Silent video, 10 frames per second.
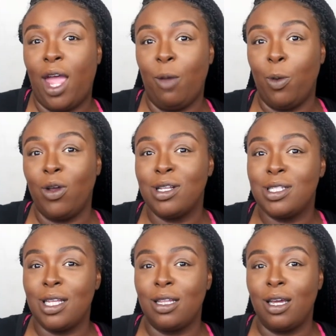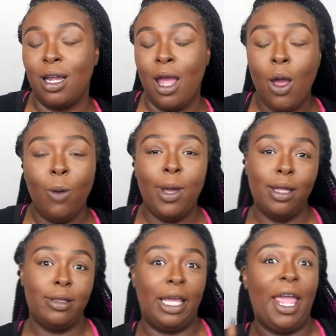Camo Concealer.
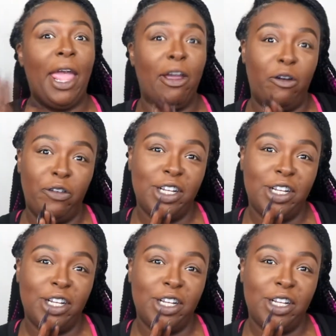Well, the e.l.f.